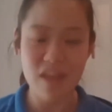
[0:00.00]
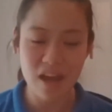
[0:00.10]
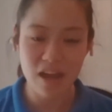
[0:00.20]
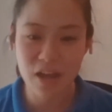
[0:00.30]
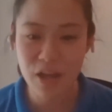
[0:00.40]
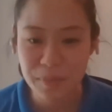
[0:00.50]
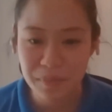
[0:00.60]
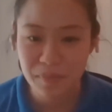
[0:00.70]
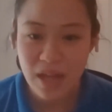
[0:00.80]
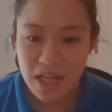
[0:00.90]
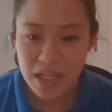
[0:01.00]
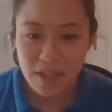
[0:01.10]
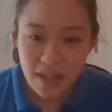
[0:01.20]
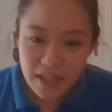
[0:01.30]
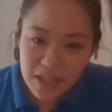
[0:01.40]

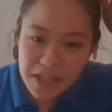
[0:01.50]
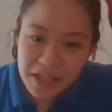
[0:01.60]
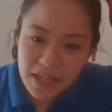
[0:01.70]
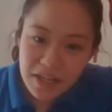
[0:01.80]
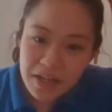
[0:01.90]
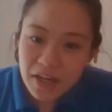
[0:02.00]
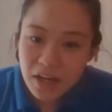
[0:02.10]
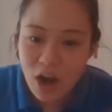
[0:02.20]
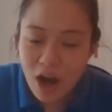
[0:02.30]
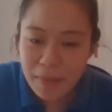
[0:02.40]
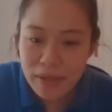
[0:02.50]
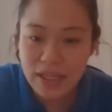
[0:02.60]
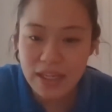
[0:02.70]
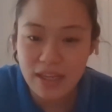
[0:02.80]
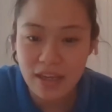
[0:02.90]
So I can see a comment
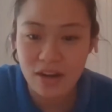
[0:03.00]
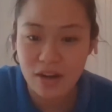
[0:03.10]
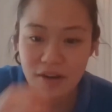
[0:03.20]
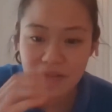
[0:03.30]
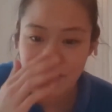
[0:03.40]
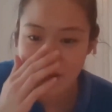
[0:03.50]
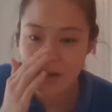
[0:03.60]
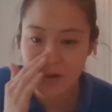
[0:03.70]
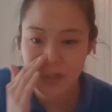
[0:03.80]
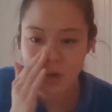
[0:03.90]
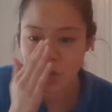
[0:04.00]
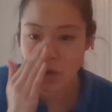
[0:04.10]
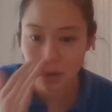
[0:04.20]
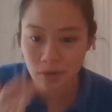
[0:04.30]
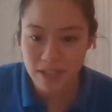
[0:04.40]
here, fingers are
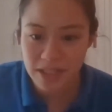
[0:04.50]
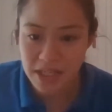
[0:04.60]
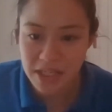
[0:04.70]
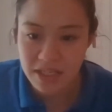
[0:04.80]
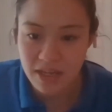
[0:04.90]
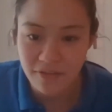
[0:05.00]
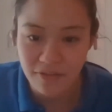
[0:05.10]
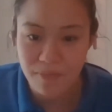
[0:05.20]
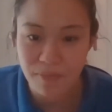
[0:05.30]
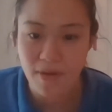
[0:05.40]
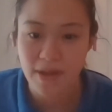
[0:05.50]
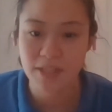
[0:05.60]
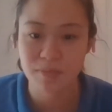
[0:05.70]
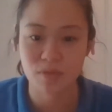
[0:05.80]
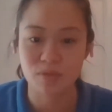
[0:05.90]
cold and stiff from
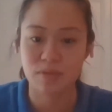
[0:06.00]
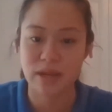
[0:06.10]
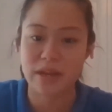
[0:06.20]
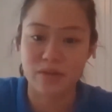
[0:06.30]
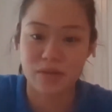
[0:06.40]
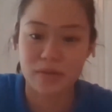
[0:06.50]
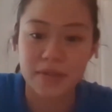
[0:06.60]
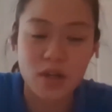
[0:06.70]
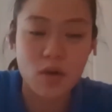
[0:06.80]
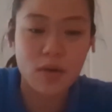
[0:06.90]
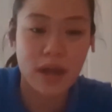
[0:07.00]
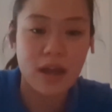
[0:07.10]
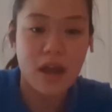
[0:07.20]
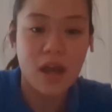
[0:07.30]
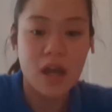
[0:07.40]
possible Raynaud's. Okay,
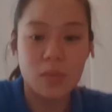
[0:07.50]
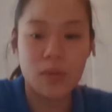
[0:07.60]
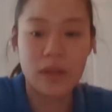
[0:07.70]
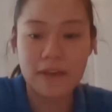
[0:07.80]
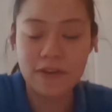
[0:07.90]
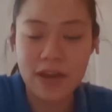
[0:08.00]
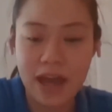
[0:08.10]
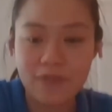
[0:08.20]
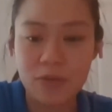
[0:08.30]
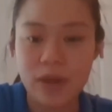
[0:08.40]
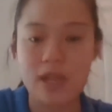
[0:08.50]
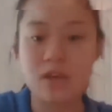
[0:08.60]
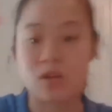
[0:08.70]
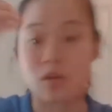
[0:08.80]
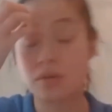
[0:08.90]
well, if you have
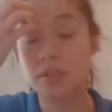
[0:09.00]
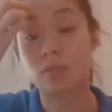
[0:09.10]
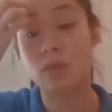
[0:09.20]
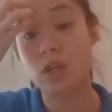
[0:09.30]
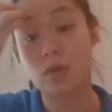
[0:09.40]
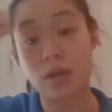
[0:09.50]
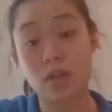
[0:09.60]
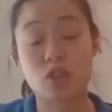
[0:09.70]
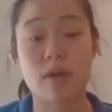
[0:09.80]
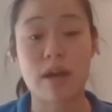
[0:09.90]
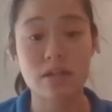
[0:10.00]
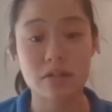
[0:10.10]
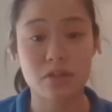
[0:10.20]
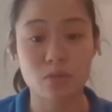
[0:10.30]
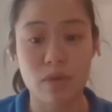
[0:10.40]
Raynaud's, what you can try to do
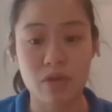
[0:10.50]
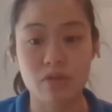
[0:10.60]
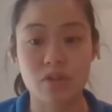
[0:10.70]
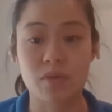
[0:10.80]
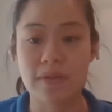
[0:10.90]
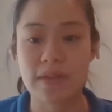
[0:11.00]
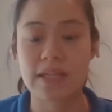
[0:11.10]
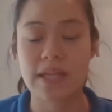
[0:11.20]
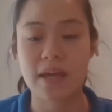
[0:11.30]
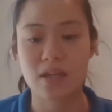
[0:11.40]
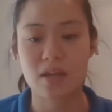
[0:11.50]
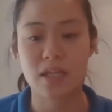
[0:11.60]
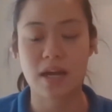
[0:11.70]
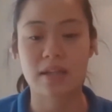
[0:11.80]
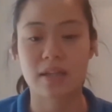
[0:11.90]
when you're doing these
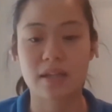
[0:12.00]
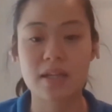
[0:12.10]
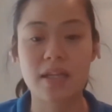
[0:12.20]
exercises